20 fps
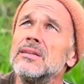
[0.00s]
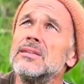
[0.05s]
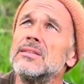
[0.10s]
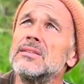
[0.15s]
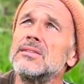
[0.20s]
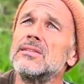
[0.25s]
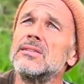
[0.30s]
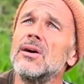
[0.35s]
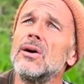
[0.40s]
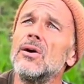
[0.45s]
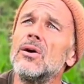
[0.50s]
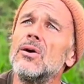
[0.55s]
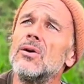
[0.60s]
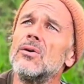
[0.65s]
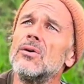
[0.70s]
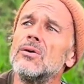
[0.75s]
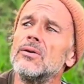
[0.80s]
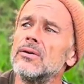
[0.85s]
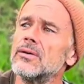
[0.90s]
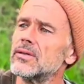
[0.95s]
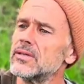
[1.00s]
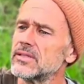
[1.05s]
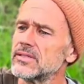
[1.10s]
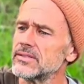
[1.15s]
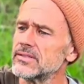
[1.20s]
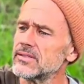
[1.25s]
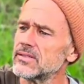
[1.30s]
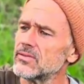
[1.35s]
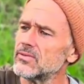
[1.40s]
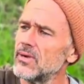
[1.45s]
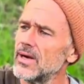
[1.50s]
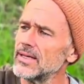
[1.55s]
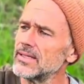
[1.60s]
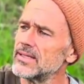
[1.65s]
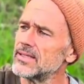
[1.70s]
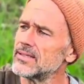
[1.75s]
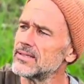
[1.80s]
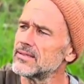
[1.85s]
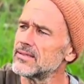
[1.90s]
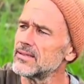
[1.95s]
So it's
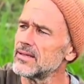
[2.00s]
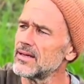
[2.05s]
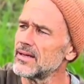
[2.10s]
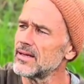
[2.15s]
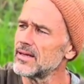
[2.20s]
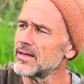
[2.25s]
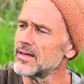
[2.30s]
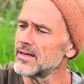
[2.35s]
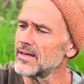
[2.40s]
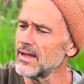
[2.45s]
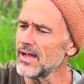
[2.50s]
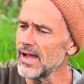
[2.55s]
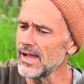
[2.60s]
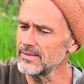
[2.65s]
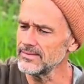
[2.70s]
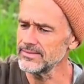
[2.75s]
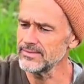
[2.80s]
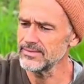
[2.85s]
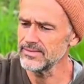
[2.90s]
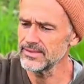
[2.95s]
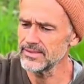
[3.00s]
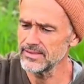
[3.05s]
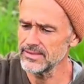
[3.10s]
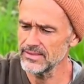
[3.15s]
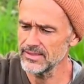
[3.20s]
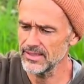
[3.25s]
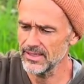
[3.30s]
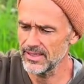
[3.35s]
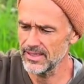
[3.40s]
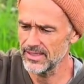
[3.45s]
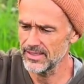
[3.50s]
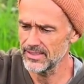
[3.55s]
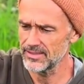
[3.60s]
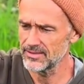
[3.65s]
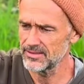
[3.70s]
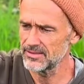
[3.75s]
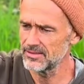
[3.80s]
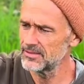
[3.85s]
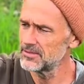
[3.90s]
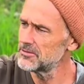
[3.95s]
quite a healthy
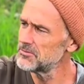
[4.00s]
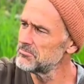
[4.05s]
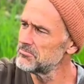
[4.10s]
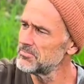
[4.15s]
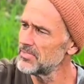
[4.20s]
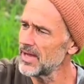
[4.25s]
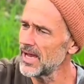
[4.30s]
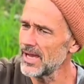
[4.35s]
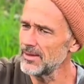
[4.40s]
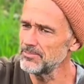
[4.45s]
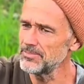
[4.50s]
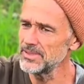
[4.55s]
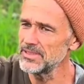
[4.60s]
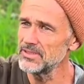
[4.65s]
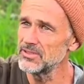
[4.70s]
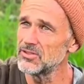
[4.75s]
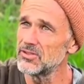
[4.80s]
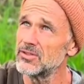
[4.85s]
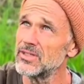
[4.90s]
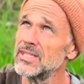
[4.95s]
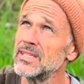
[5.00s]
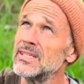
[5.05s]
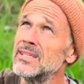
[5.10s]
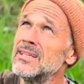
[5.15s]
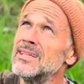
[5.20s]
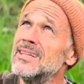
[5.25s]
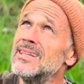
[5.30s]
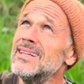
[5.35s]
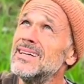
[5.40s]
and happy tree,